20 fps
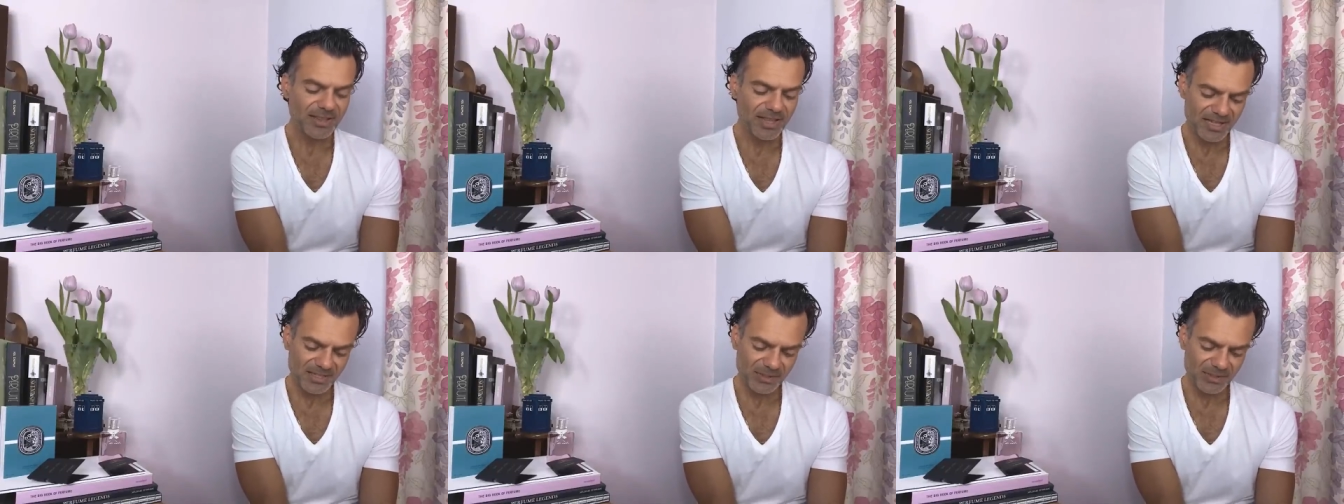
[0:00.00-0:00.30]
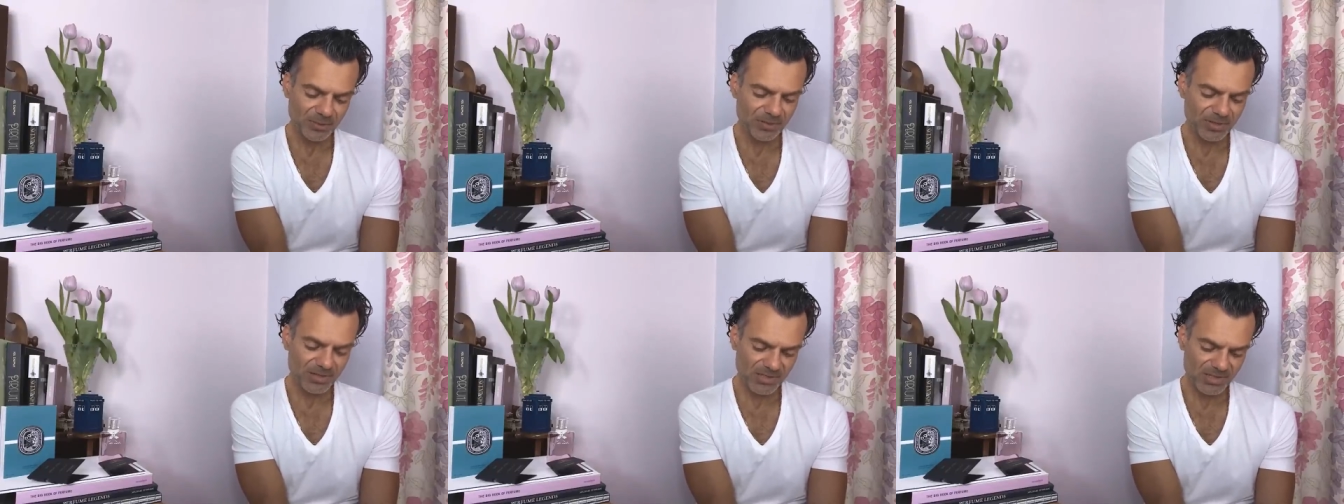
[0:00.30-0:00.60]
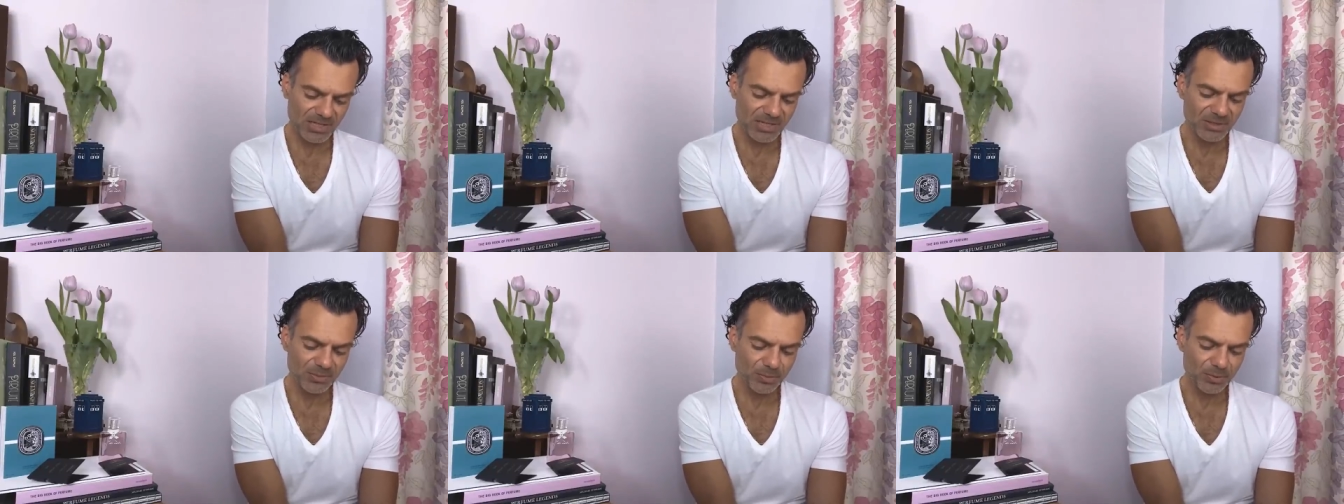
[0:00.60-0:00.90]
That's got the
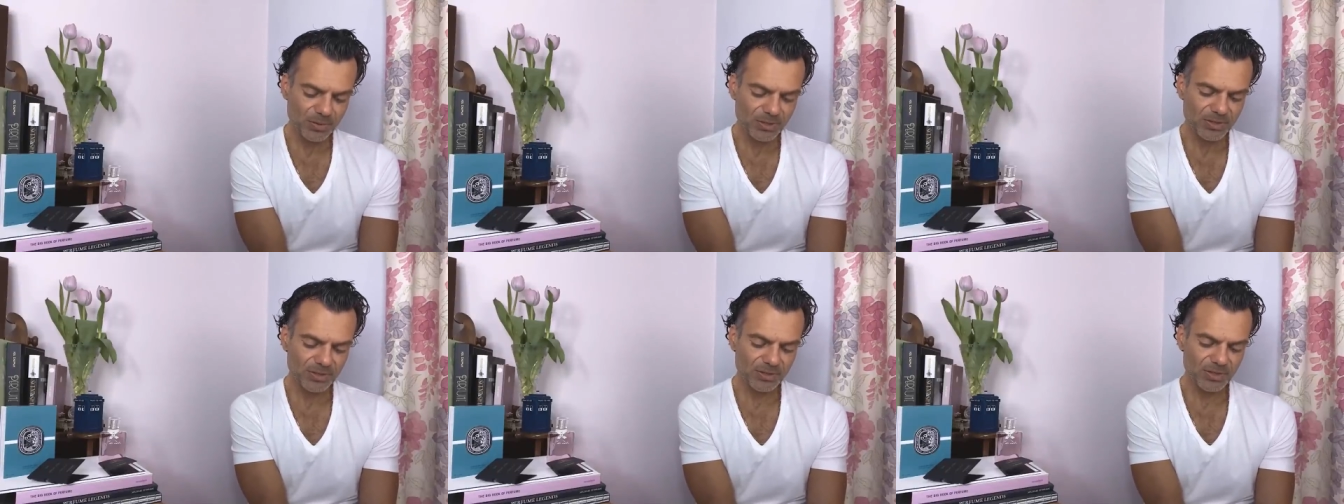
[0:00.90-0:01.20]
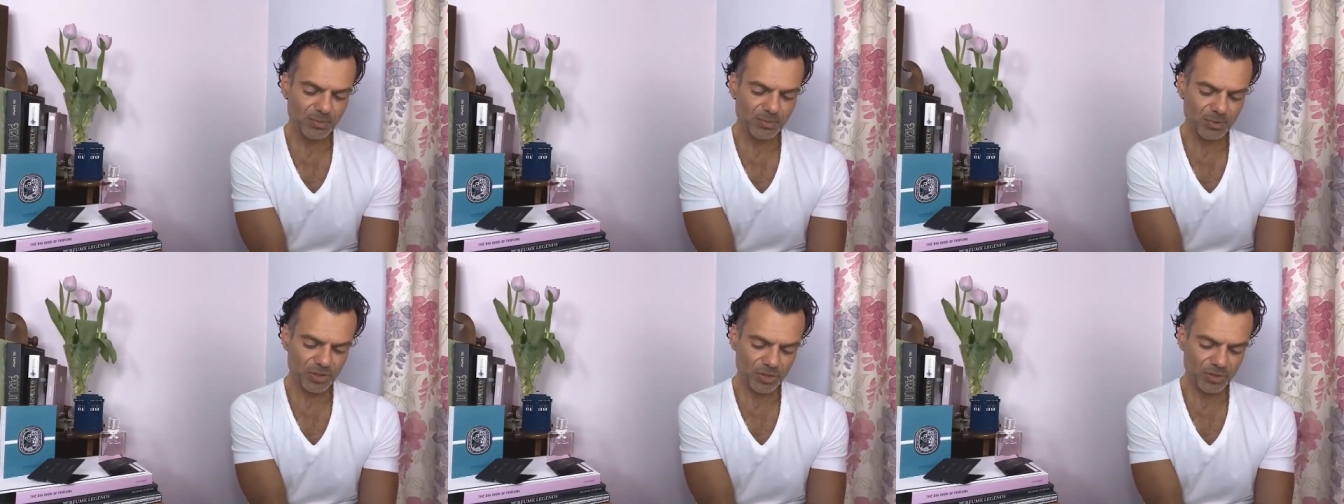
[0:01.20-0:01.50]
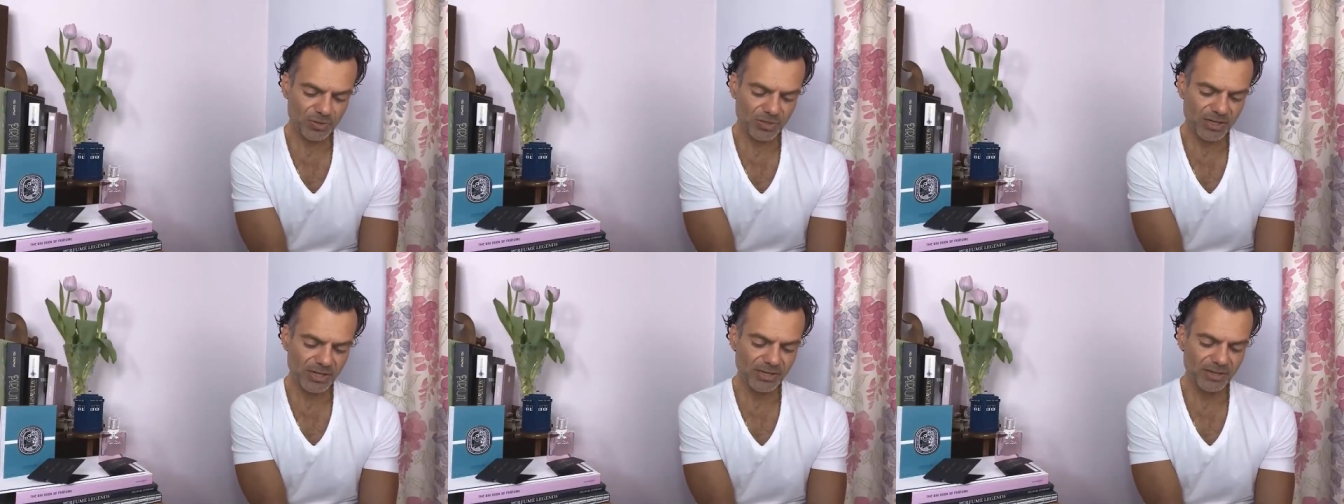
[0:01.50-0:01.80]
cedarwood, the
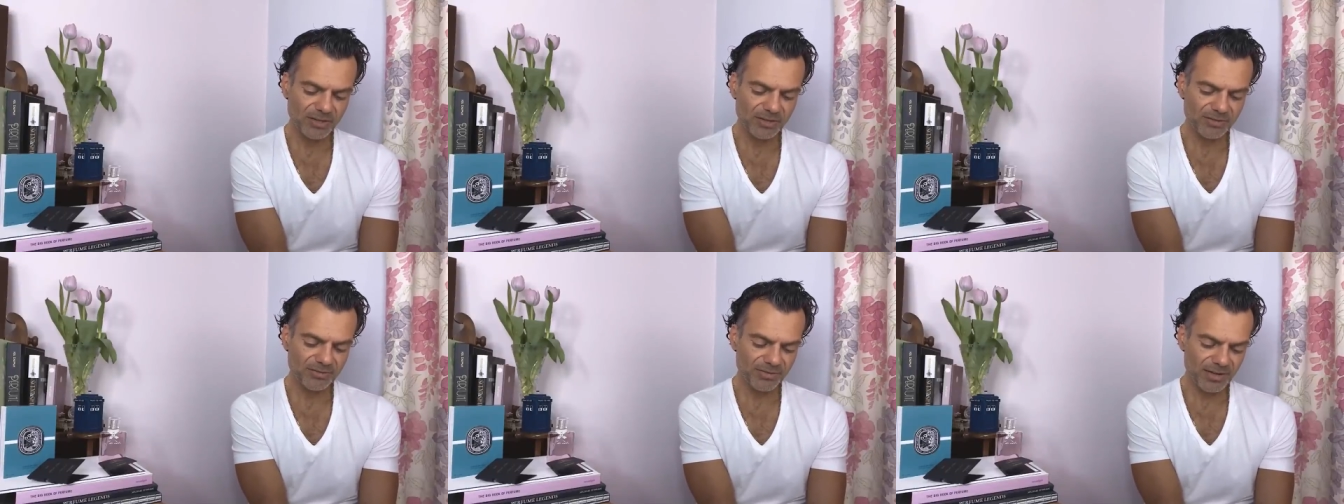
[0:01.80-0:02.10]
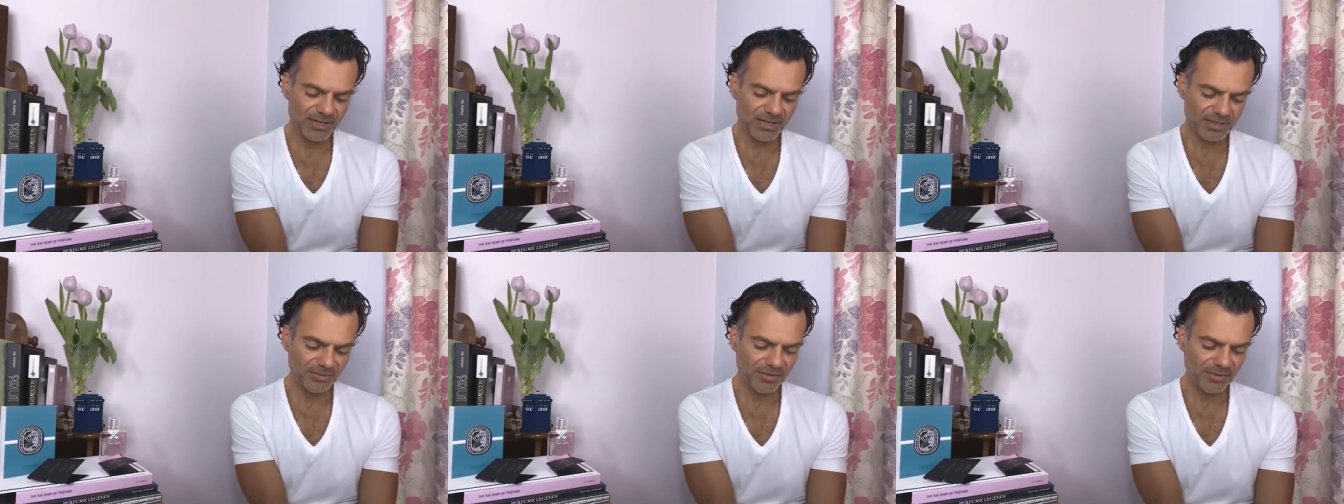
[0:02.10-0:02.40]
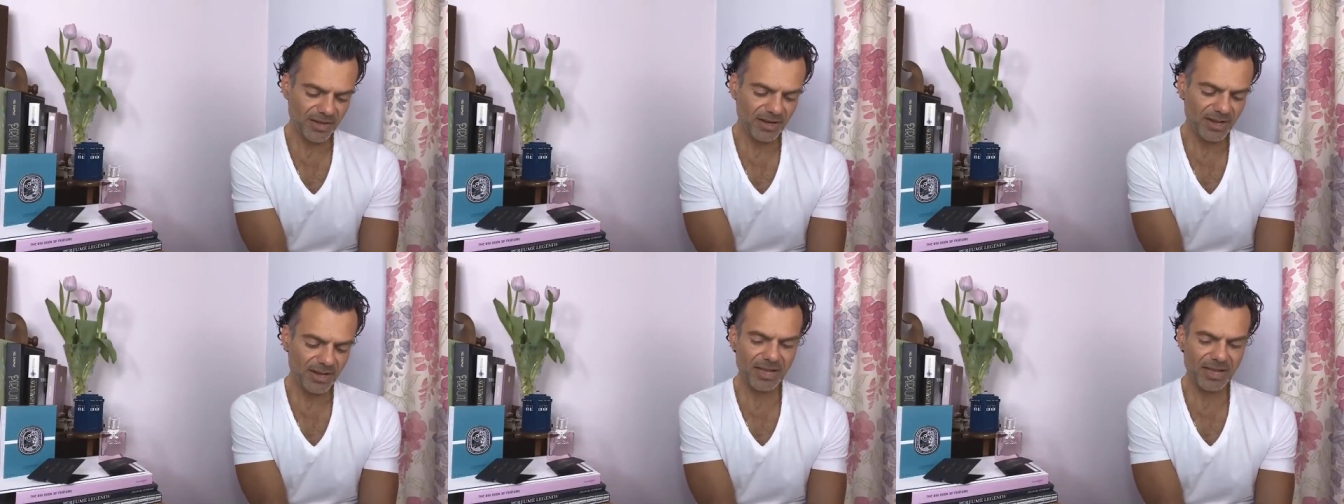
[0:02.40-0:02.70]
patchouli, the
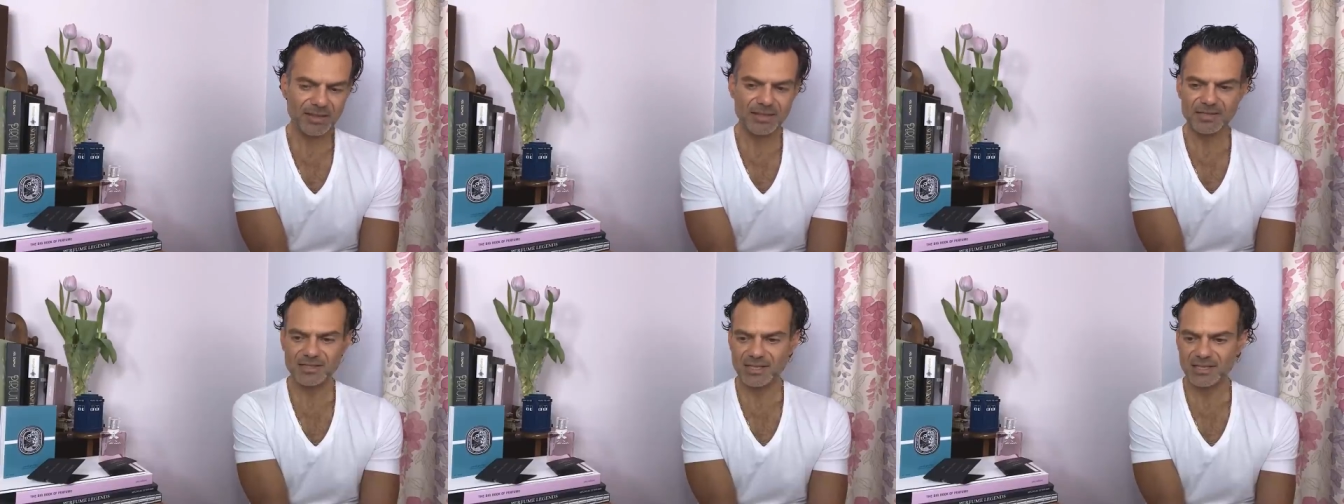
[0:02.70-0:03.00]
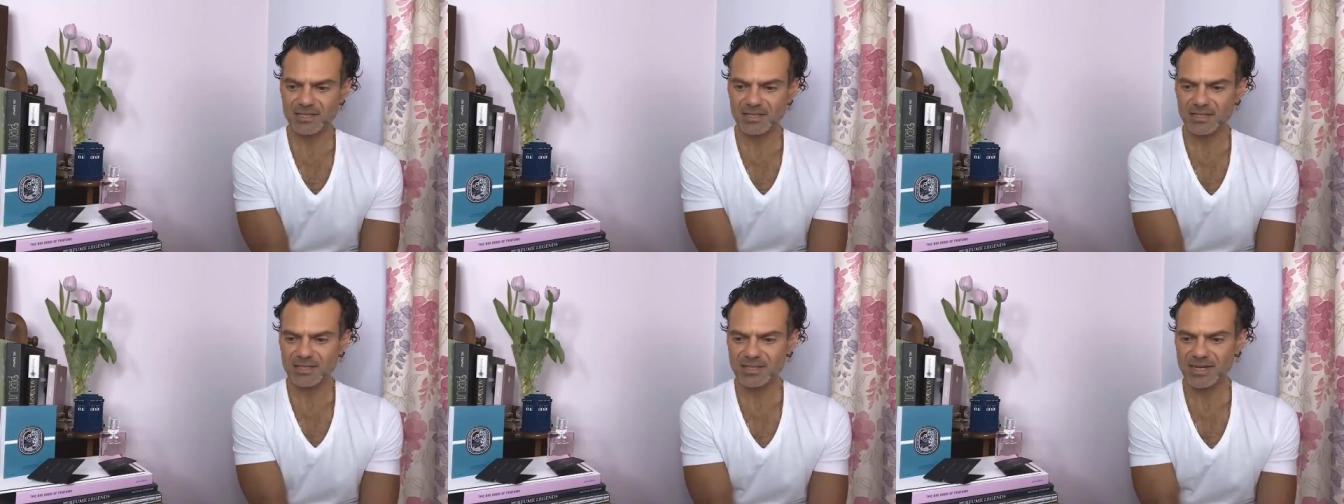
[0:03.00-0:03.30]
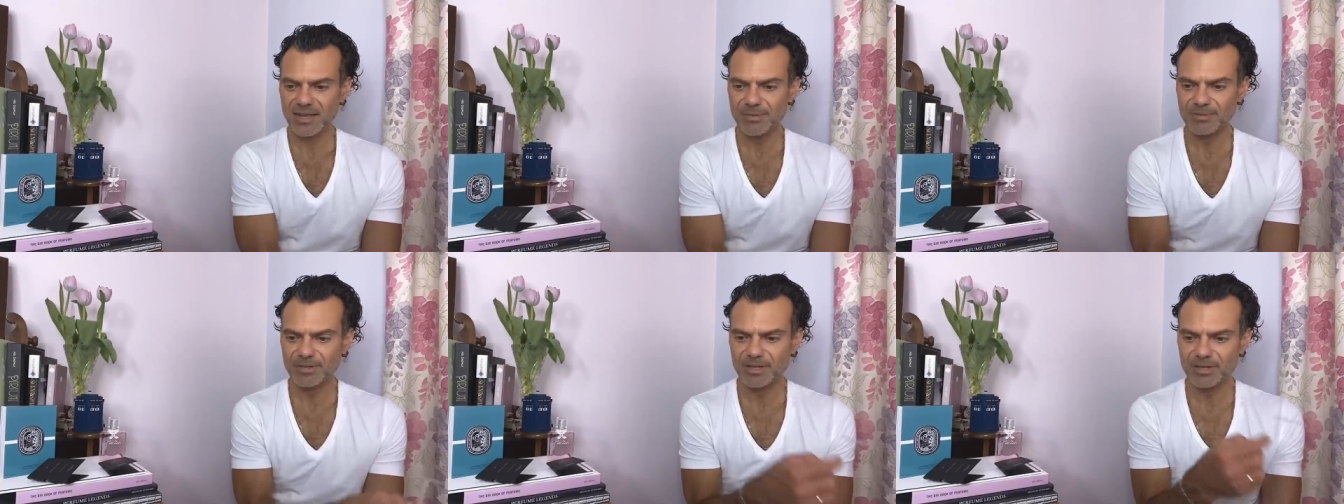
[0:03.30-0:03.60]
vetiver, and the
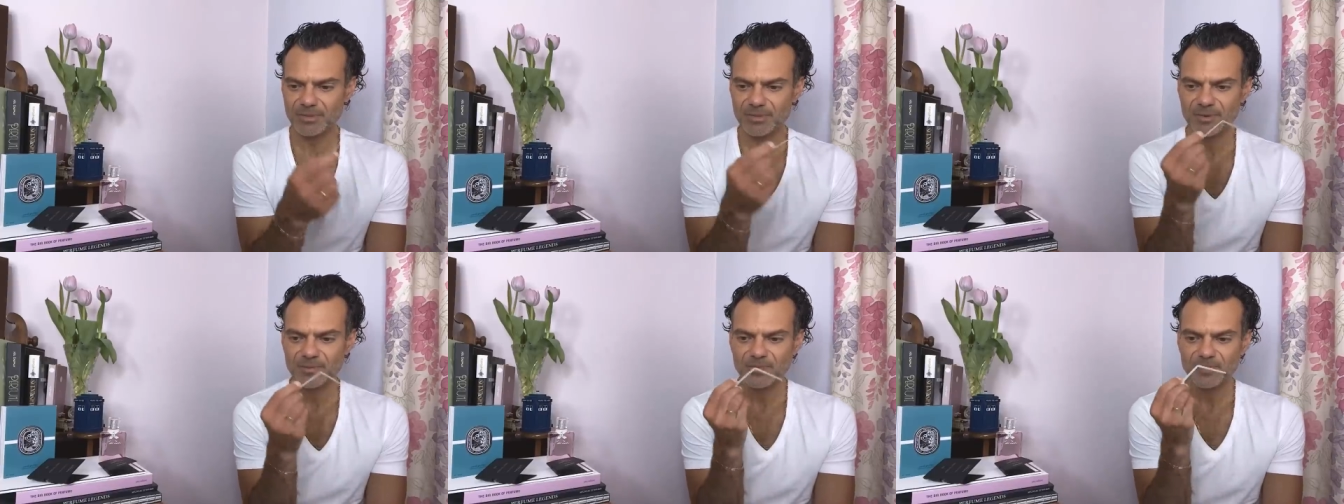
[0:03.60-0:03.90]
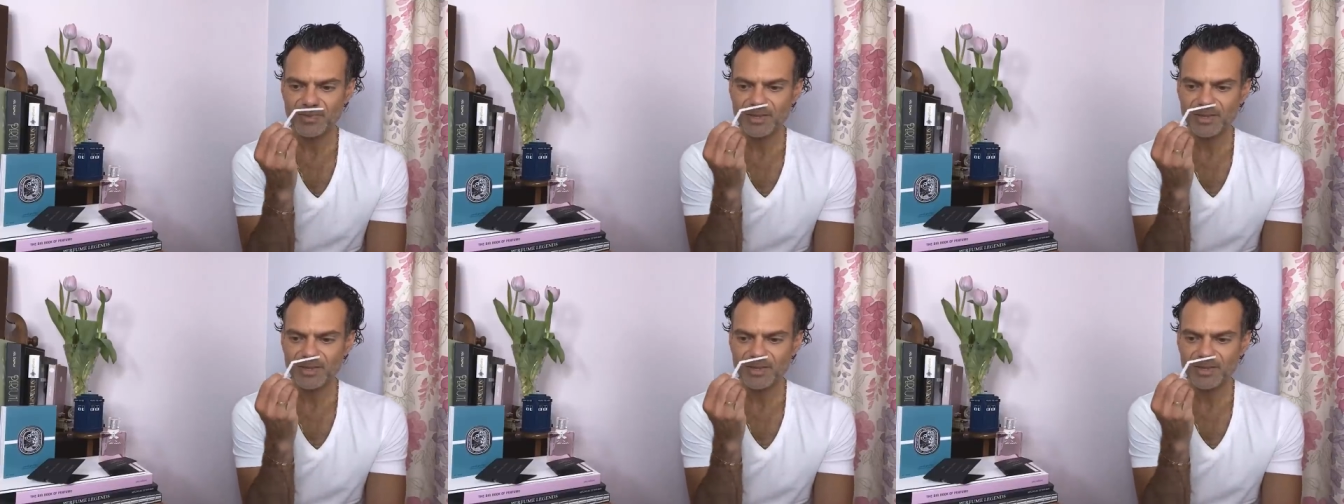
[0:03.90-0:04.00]
cistus labdanum.